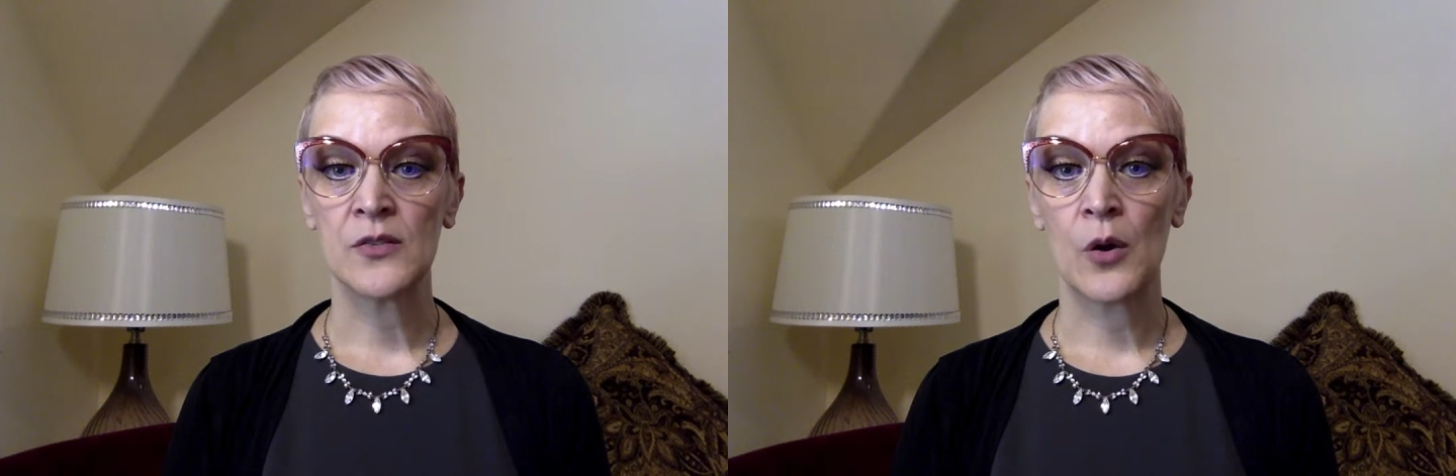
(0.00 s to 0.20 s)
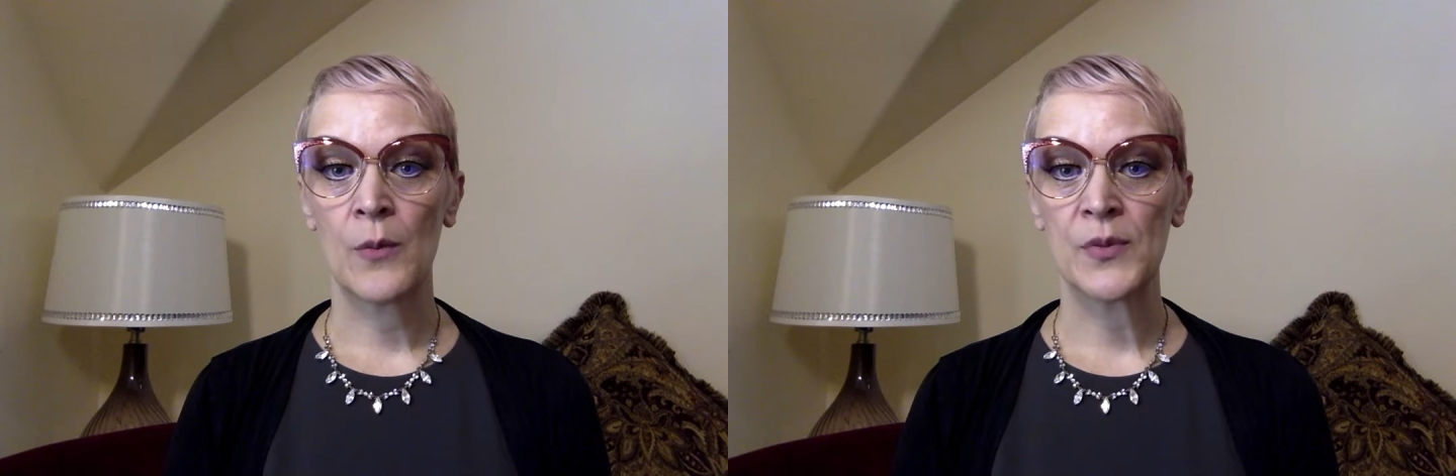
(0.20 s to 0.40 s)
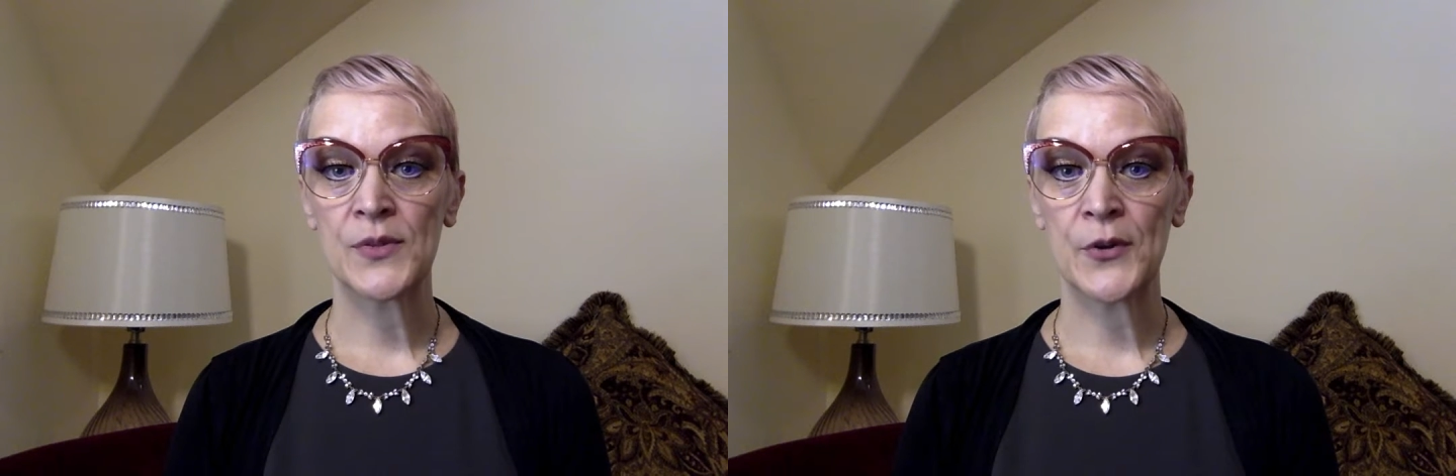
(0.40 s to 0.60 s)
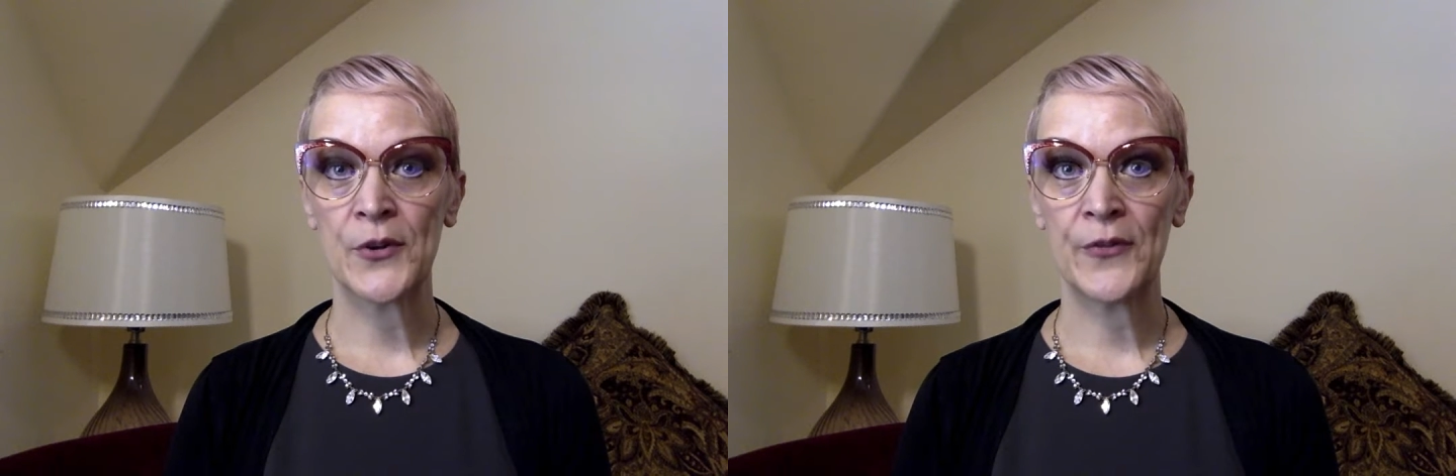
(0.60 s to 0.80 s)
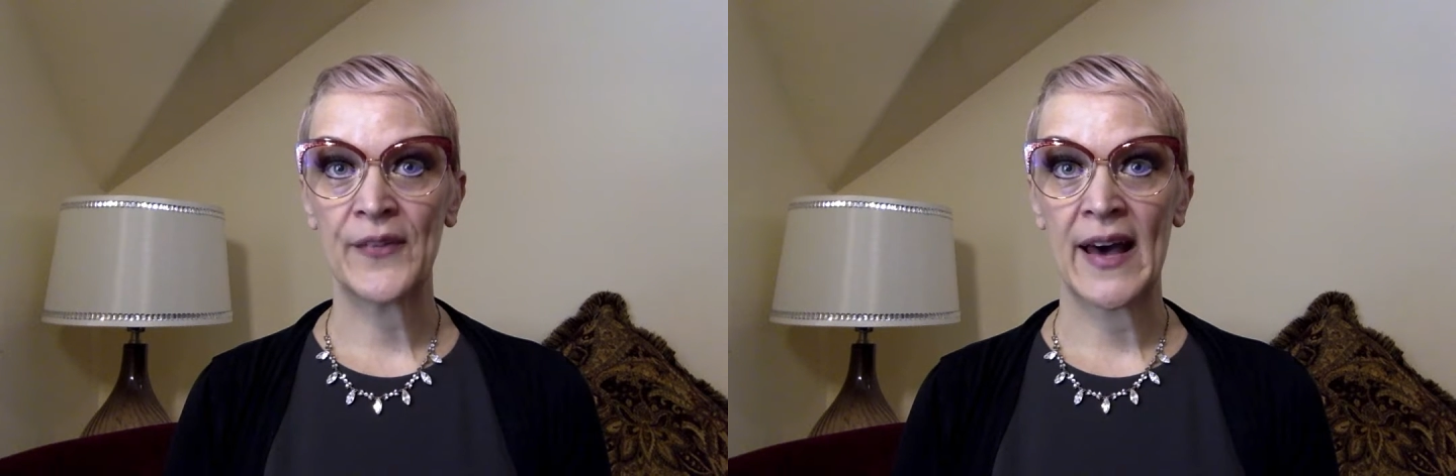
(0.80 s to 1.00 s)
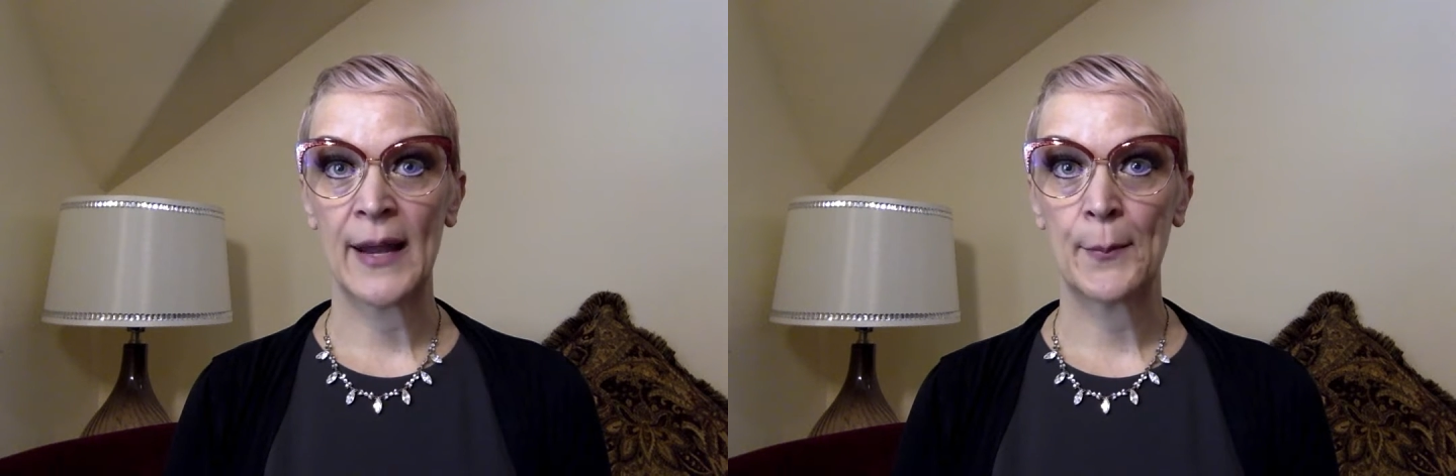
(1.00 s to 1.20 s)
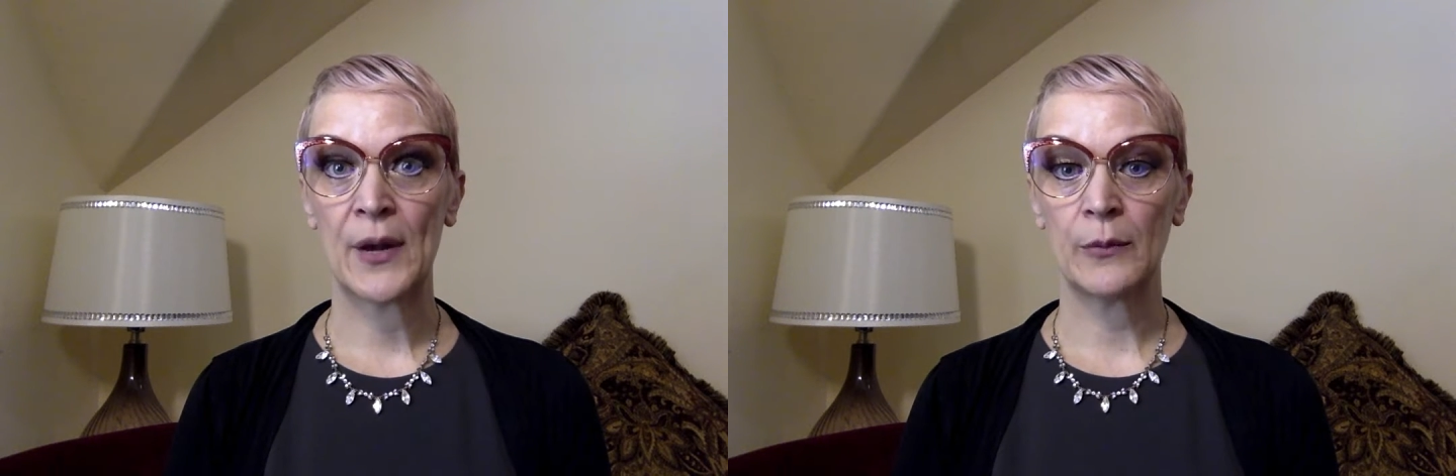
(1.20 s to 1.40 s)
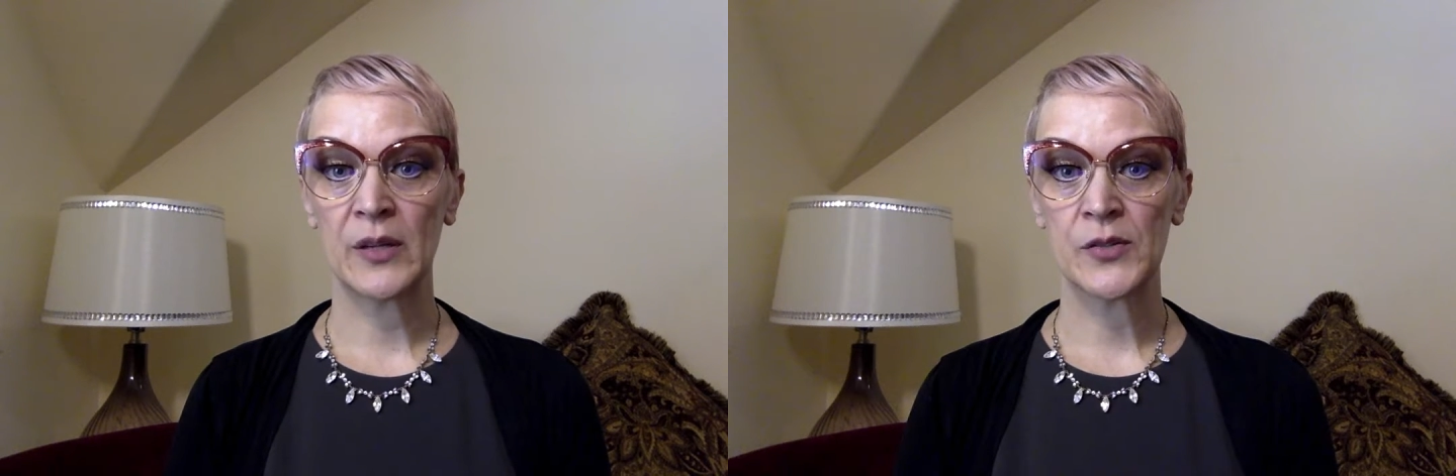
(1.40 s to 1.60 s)
so I'm a certified
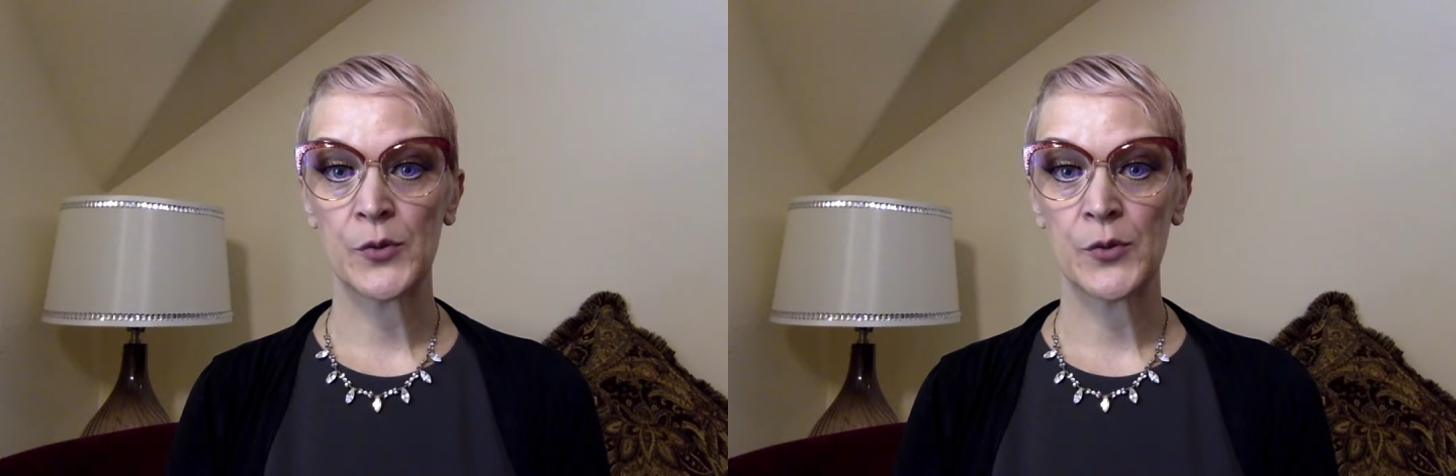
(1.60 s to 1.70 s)
public